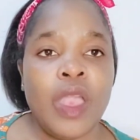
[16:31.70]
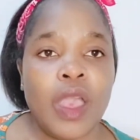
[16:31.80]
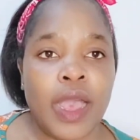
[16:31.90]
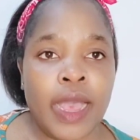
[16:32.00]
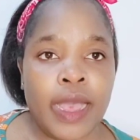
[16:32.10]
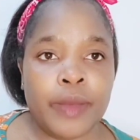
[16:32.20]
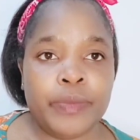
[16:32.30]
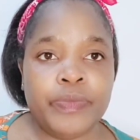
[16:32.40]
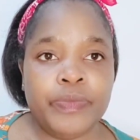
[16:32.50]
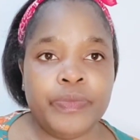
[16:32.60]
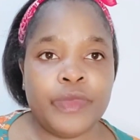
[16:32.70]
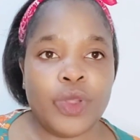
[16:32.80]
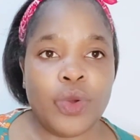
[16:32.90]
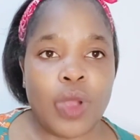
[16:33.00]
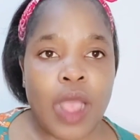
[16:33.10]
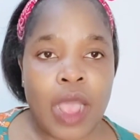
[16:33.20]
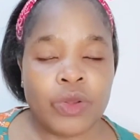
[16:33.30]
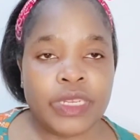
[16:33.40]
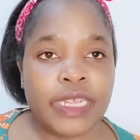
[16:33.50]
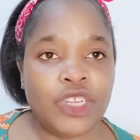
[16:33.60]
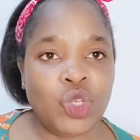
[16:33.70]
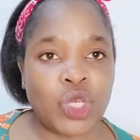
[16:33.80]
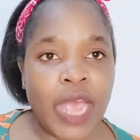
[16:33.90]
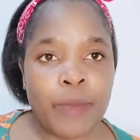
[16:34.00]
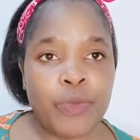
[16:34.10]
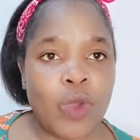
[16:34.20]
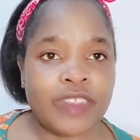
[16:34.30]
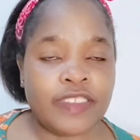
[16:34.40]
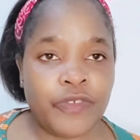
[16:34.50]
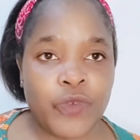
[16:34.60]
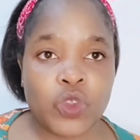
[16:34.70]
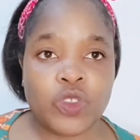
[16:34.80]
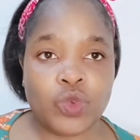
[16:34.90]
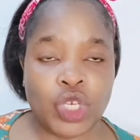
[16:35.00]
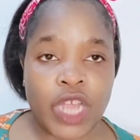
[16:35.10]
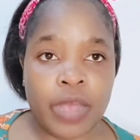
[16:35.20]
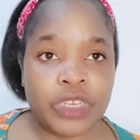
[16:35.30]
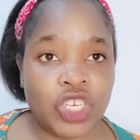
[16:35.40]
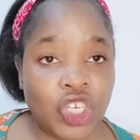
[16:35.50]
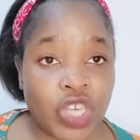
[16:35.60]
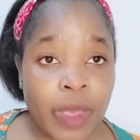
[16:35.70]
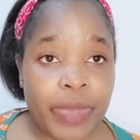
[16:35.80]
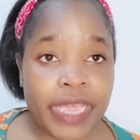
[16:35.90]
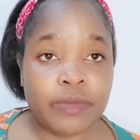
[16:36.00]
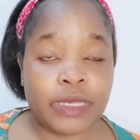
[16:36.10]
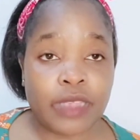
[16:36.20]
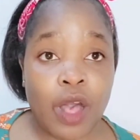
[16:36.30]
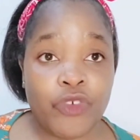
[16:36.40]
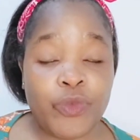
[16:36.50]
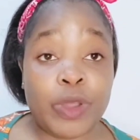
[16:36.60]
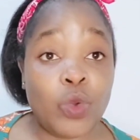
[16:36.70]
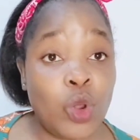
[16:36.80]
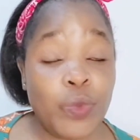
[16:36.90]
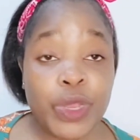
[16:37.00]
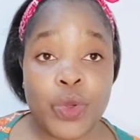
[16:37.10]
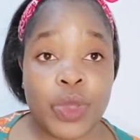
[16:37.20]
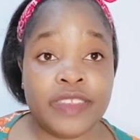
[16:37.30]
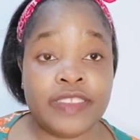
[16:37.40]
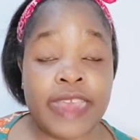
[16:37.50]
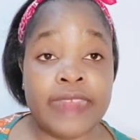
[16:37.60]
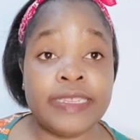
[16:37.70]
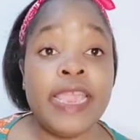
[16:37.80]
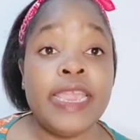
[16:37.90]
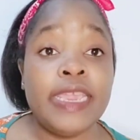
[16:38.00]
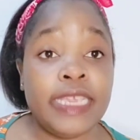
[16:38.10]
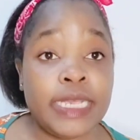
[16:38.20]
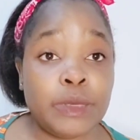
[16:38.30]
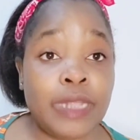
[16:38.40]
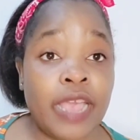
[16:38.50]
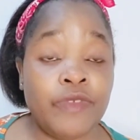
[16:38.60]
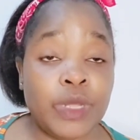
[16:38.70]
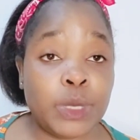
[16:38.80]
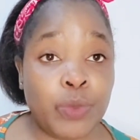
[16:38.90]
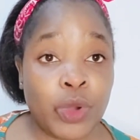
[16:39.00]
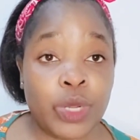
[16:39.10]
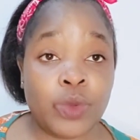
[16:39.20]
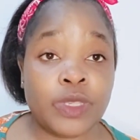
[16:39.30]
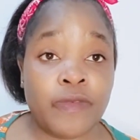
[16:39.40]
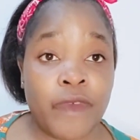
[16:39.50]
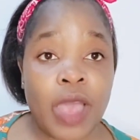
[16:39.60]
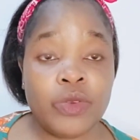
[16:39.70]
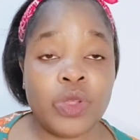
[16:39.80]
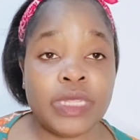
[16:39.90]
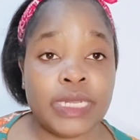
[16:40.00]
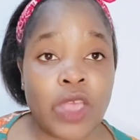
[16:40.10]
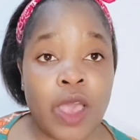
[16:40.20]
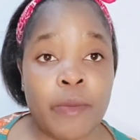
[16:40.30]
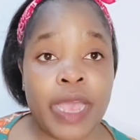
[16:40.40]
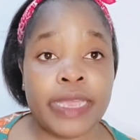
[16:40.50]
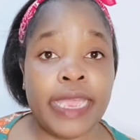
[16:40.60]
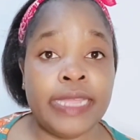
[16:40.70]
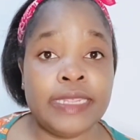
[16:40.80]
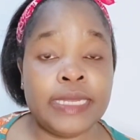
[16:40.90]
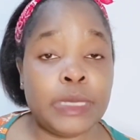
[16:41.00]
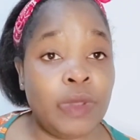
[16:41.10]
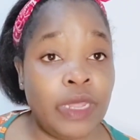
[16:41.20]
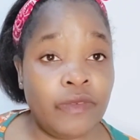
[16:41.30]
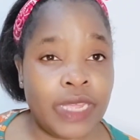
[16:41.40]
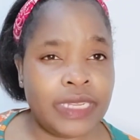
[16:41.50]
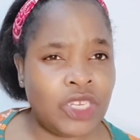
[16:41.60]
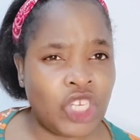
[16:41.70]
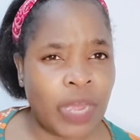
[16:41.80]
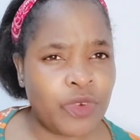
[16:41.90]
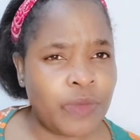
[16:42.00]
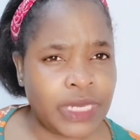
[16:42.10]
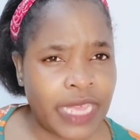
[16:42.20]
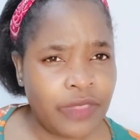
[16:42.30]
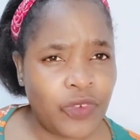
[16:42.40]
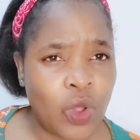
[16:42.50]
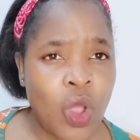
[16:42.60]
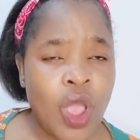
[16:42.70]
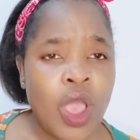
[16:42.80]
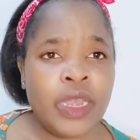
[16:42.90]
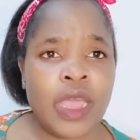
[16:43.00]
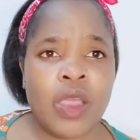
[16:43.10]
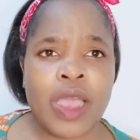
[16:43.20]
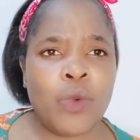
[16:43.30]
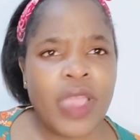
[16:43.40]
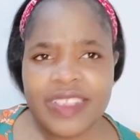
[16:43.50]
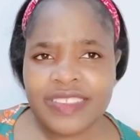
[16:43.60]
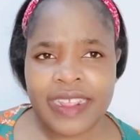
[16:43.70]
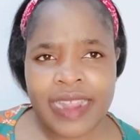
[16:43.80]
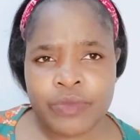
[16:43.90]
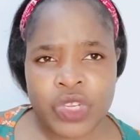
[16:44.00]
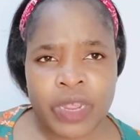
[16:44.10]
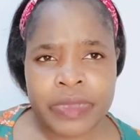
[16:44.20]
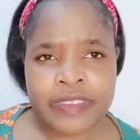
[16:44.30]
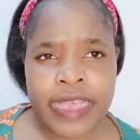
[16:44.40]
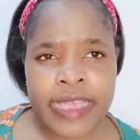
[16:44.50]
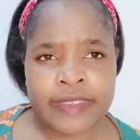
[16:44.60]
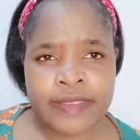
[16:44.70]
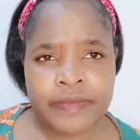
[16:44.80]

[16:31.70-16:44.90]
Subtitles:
How did he jump? Was he forced to jump? Did he jump by himself? But all we know is that his lifeless body was found on the tarmac, and it is believed that he had jumped from the 10th floor. Now, where is the club chambers, guys?